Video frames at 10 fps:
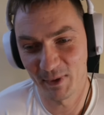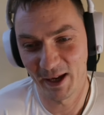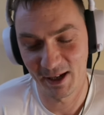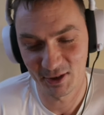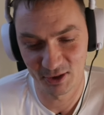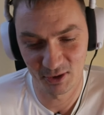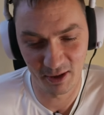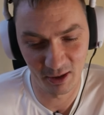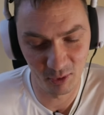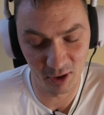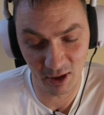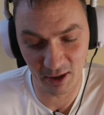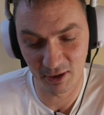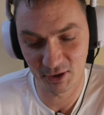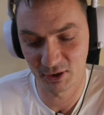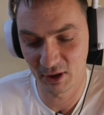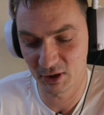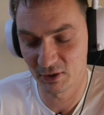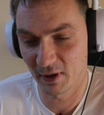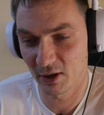access to a community? Yeah, this
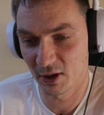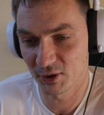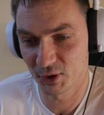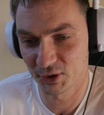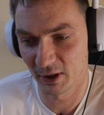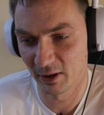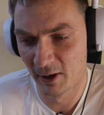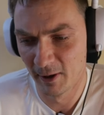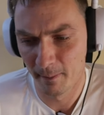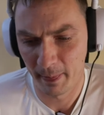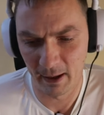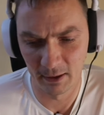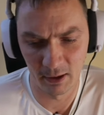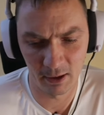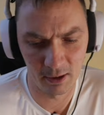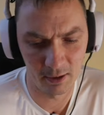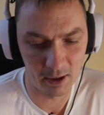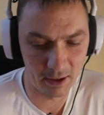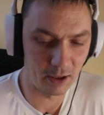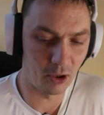is very interesting, and
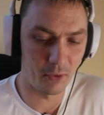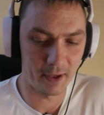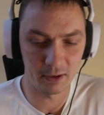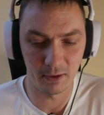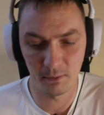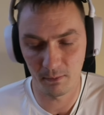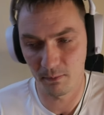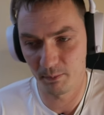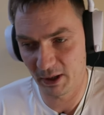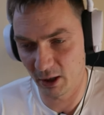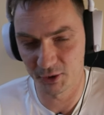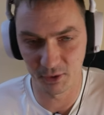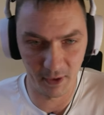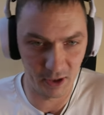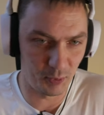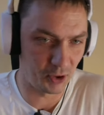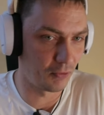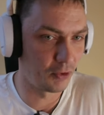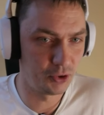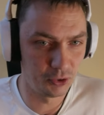I know that because of this, because
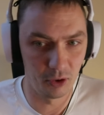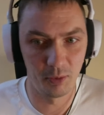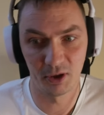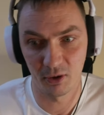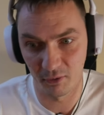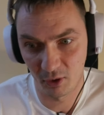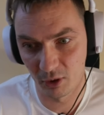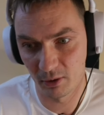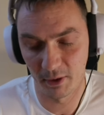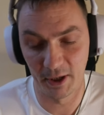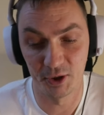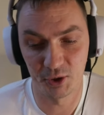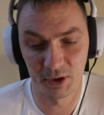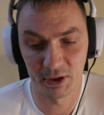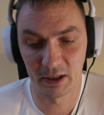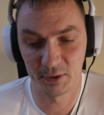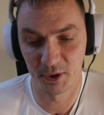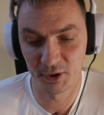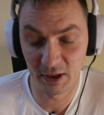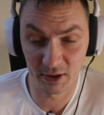of what you do, because of your interest and
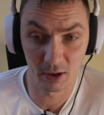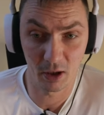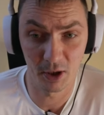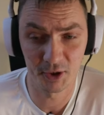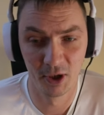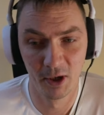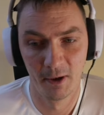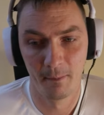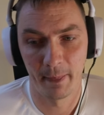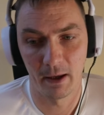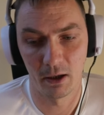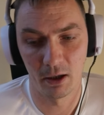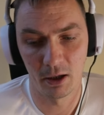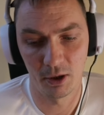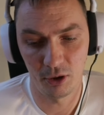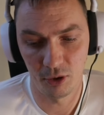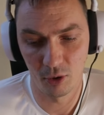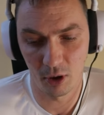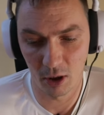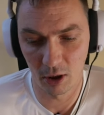expertise and knowledge,
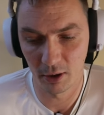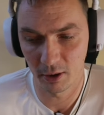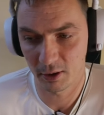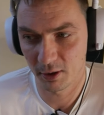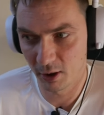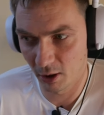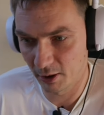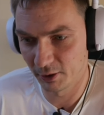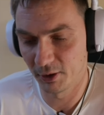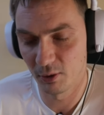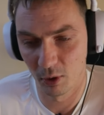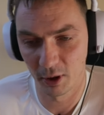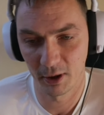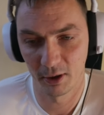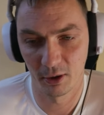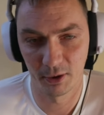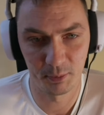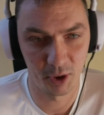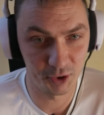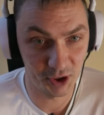you are currently working on a
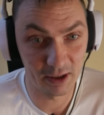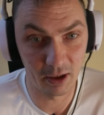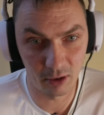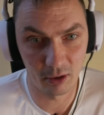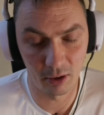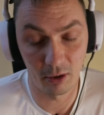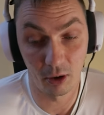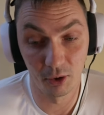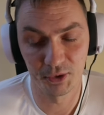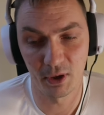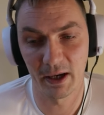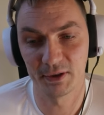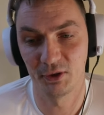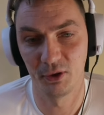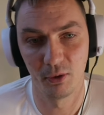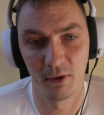project that also has to do